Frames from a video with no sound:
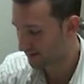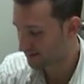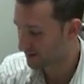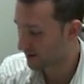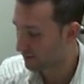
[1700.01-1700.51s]

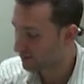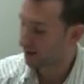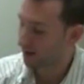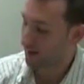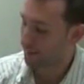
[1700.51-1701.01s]

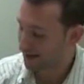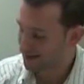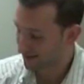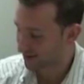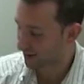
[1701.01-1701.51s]
So,
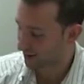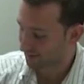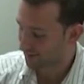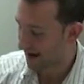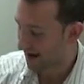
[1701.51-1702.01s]
based on
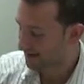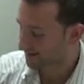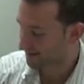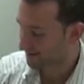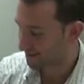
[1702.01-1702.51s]
all of
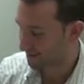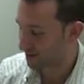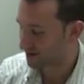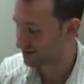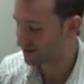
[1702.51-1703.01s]
that,
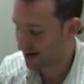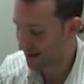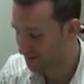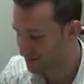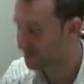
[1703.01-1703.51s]
which
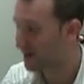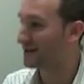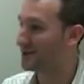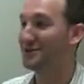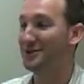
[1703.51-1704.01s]
job do you
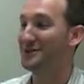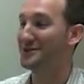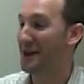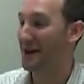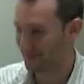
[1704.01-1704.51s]
reckon you'd
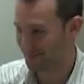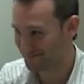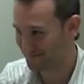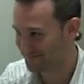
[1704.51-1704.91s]
choose now?